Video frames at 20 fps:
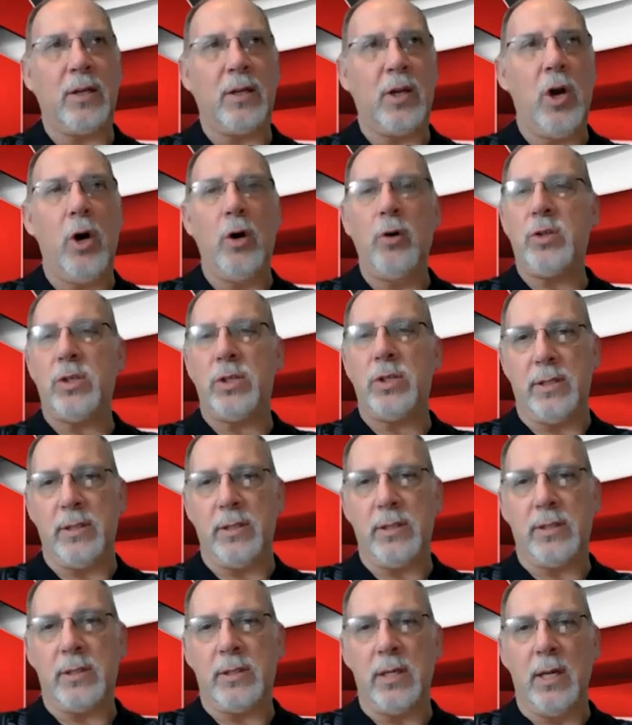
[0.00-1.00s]

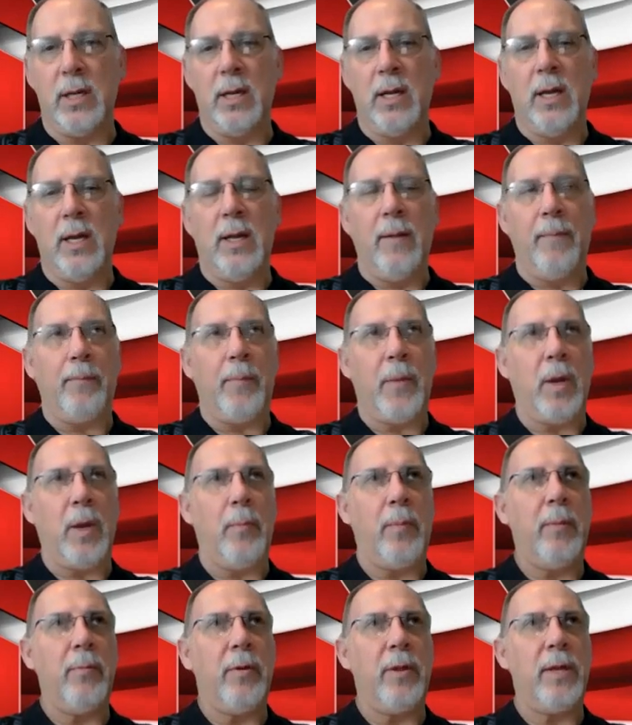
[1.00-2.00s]
coaches,
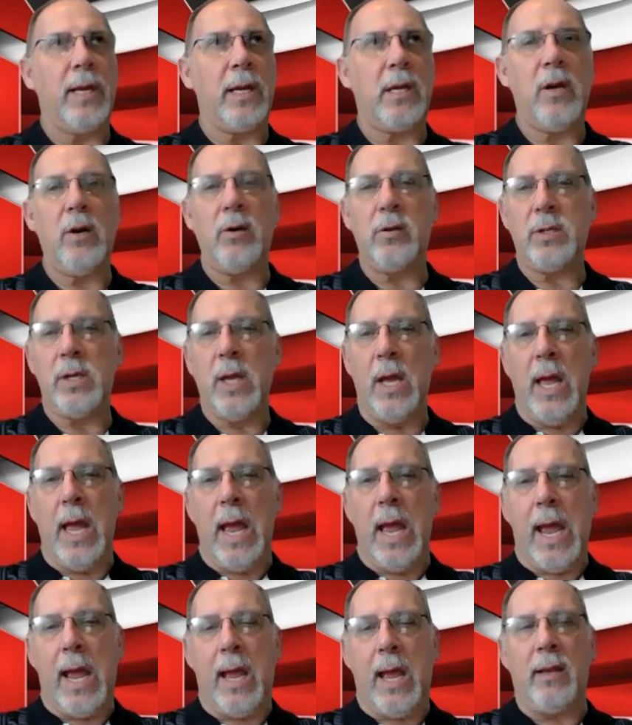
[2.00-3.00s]
people that coach,
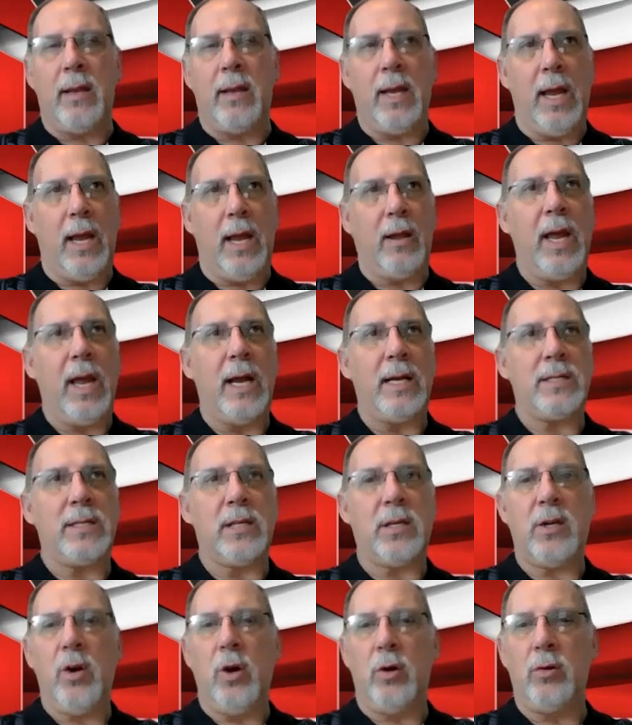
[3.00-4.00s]
and
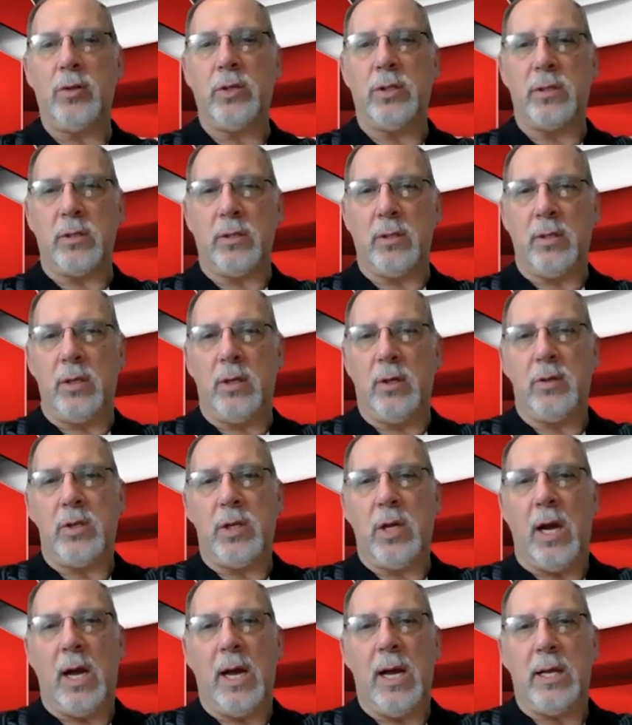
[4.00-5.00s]
as a coach,
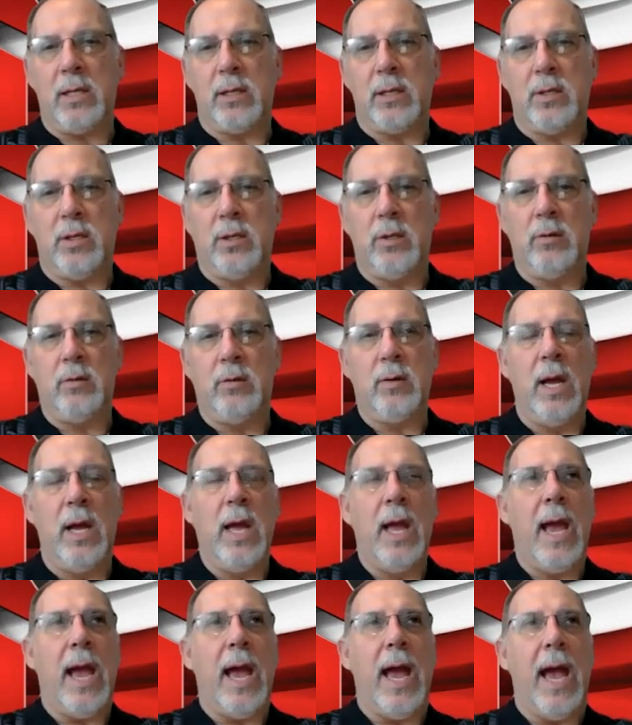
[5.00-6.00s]
you're taught to
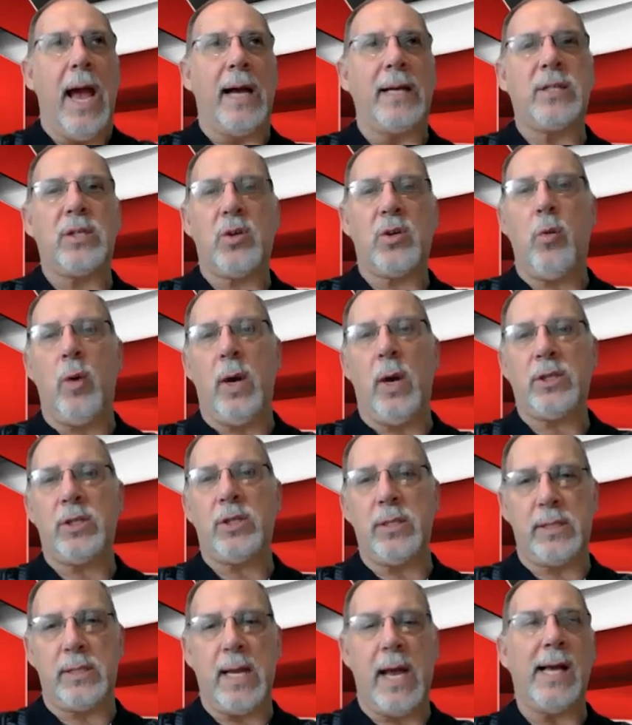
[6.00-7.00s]
ask
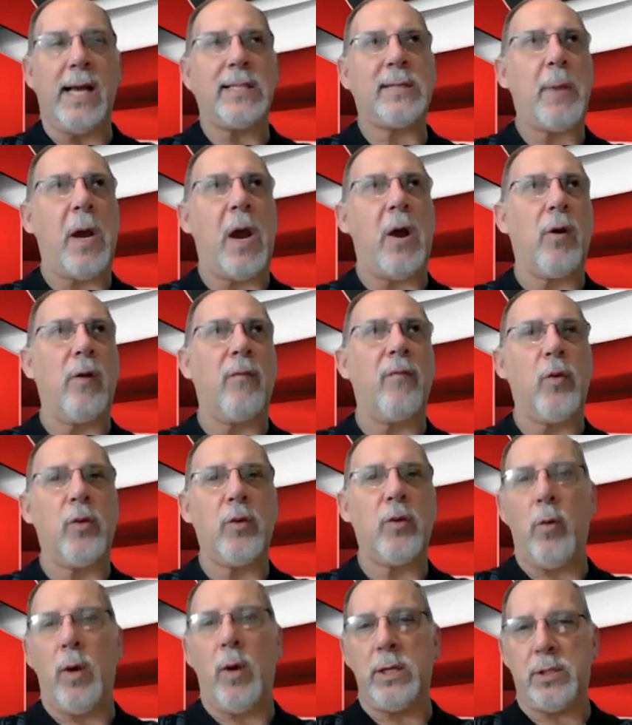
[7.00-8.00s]
questions, ask
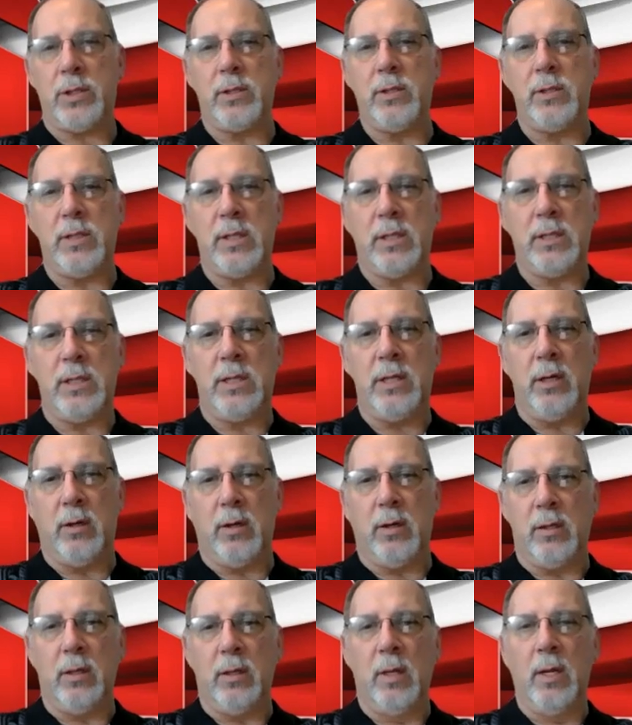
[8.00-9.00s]
powerful questions
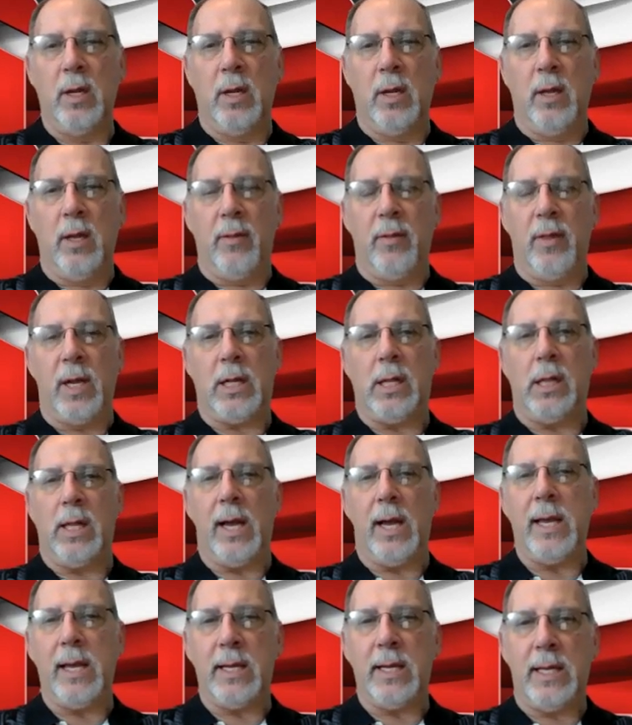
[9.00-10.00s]
until the
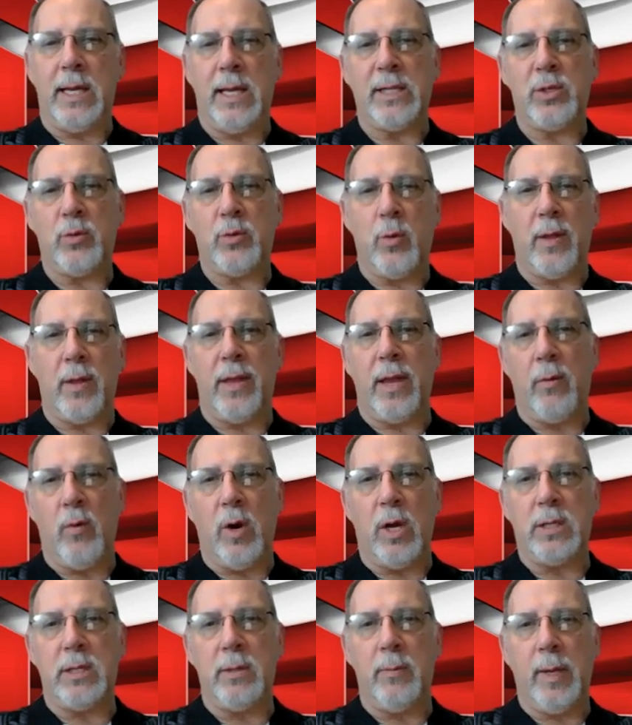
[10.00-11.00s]
client gets where they
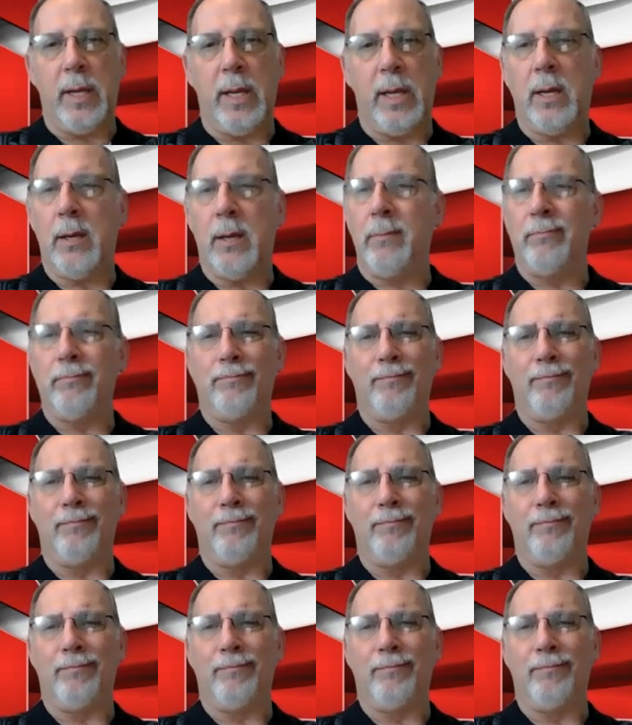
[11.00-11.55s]
want to be.